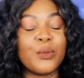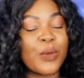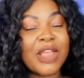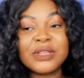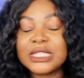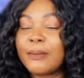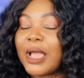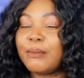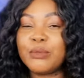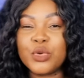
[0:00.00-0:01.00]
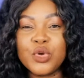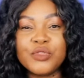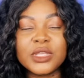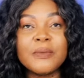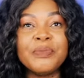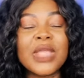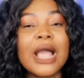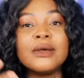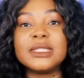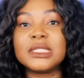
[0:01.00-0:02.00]
every time I moved,
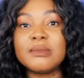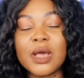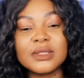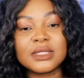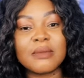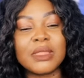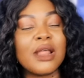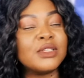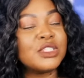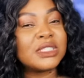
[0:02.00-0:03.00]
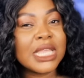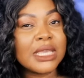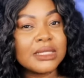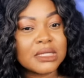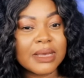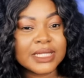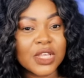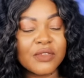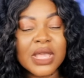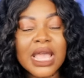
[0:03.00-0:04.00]
I could smell something. I was just thinking to
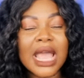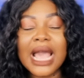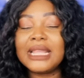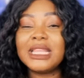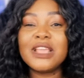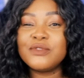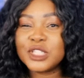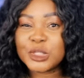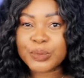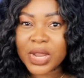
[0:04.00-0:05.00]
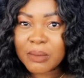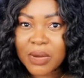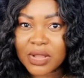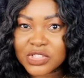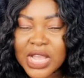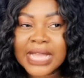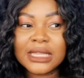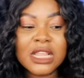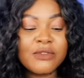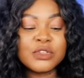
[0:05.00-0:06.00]
myself, I didn't even spray much. I
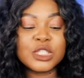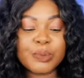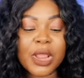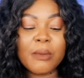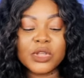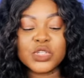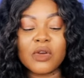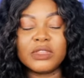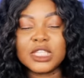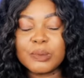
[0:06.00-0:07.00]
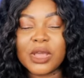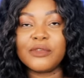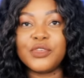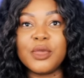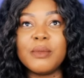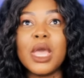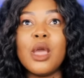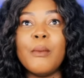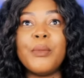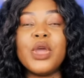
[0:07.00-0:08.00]
didn't even spray much of this perfume,
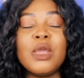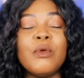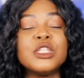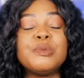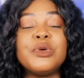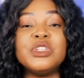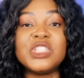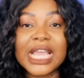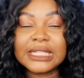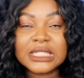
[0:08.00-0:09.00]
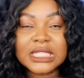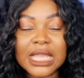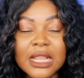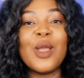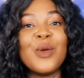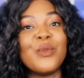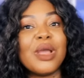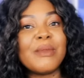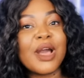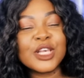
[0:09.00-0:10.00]
but it was projecting.
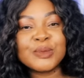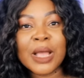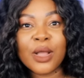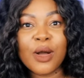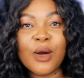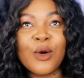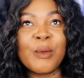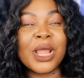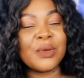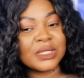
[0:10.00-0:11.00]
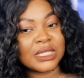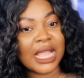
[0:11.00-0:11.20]
When my husband got home and he was